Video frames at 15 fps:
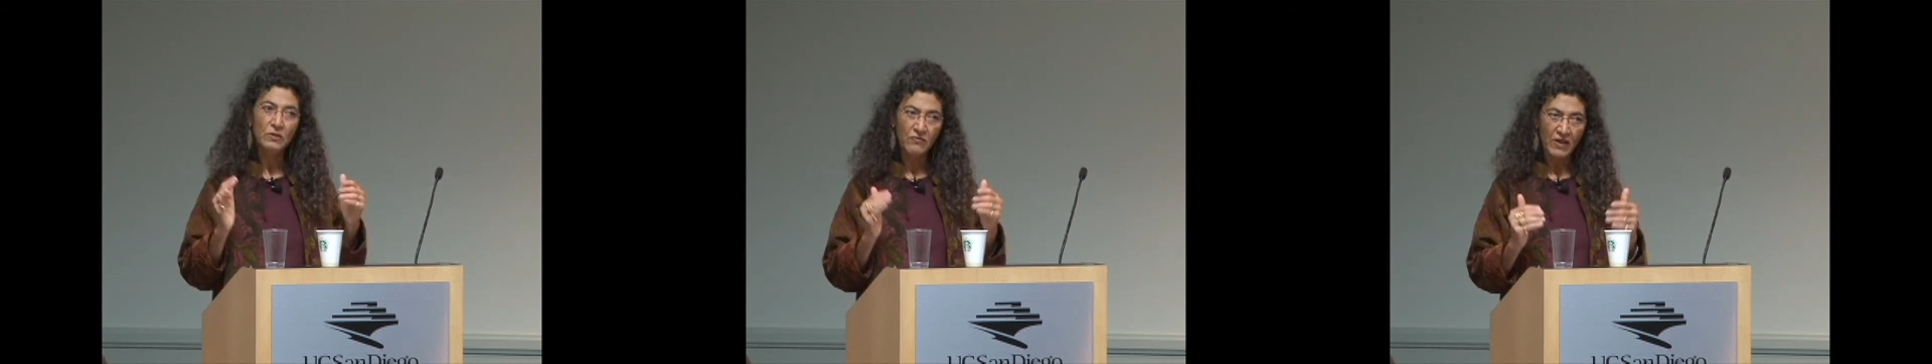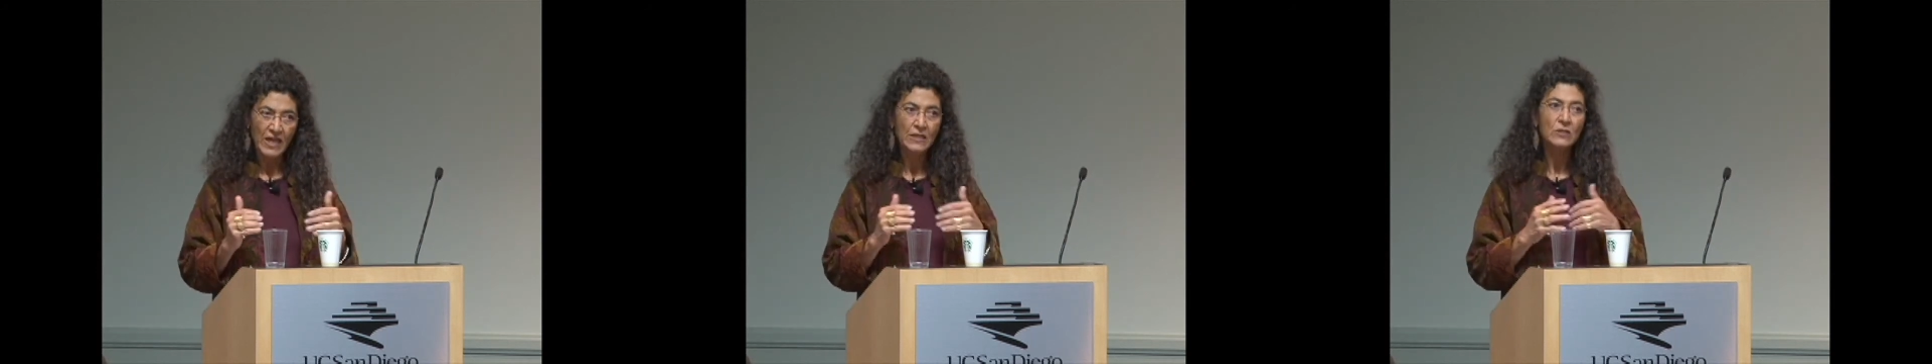
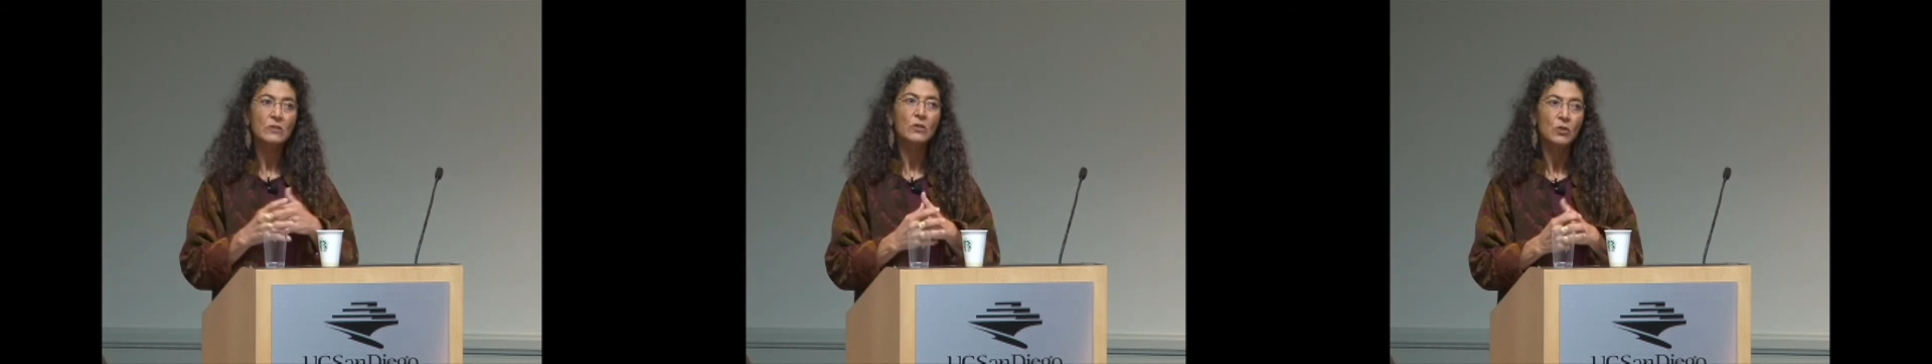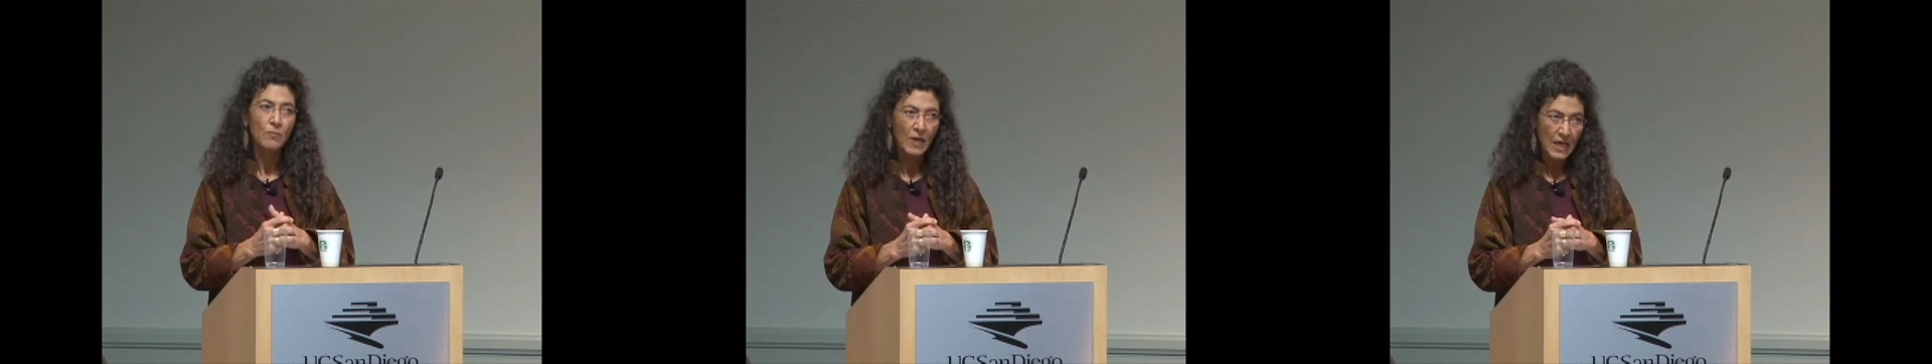
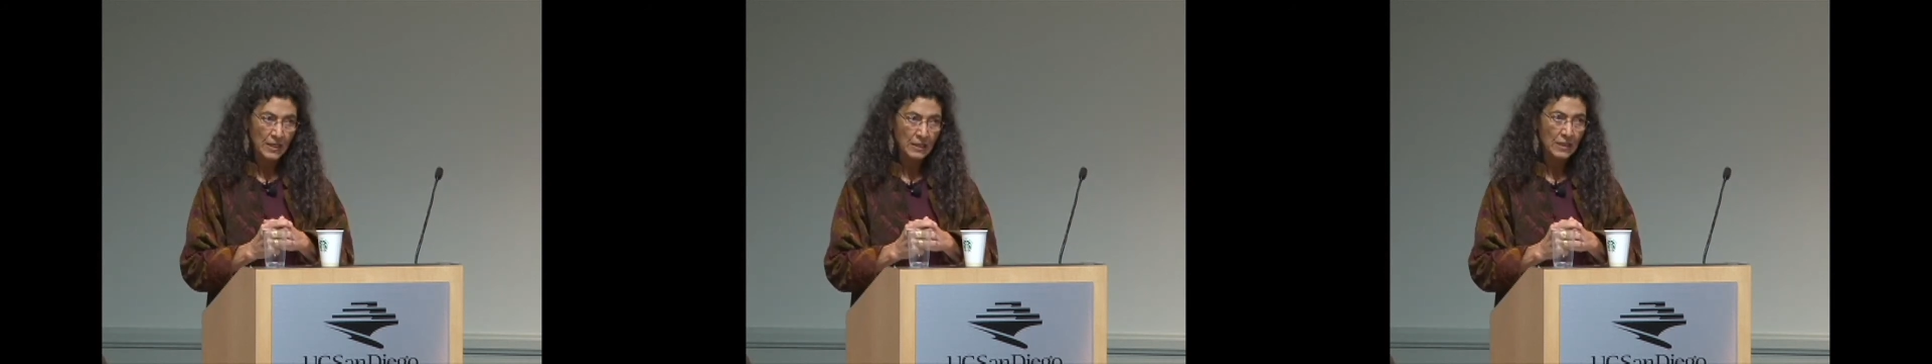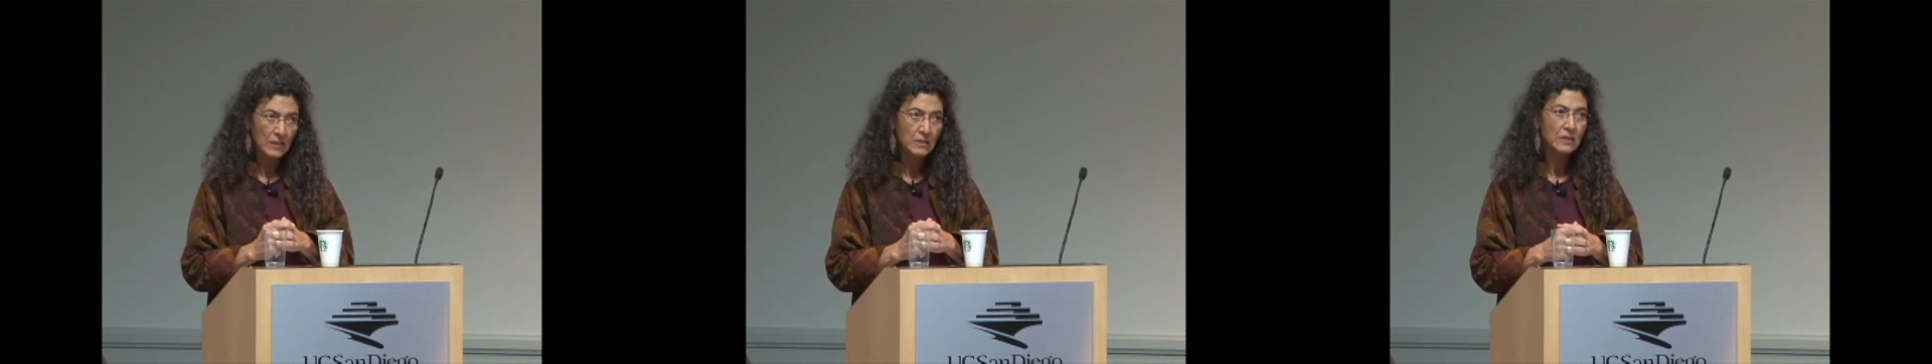advance
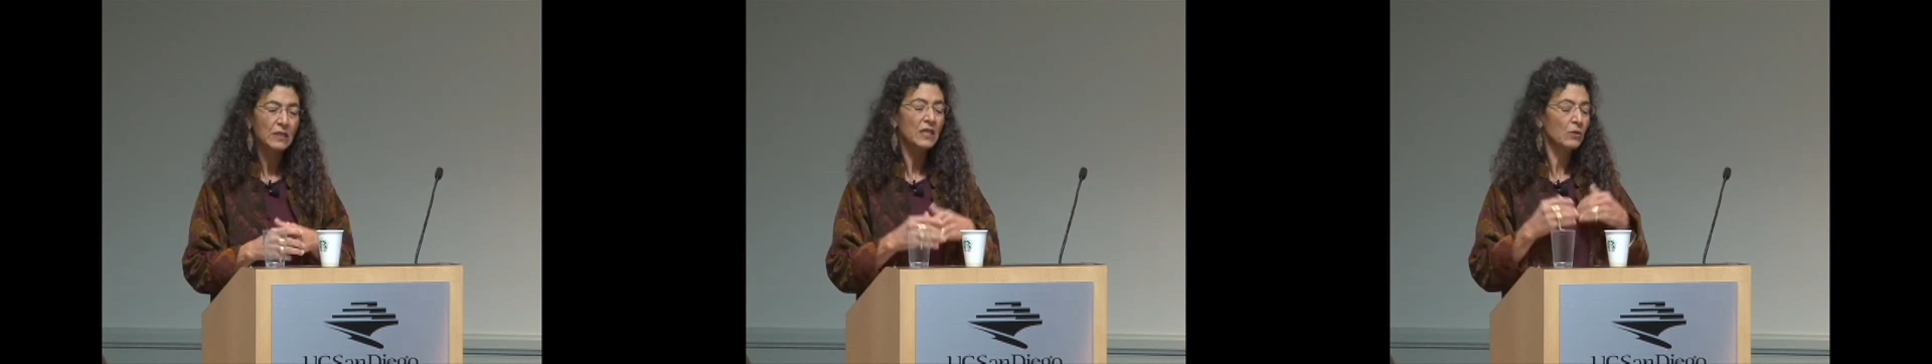humanities.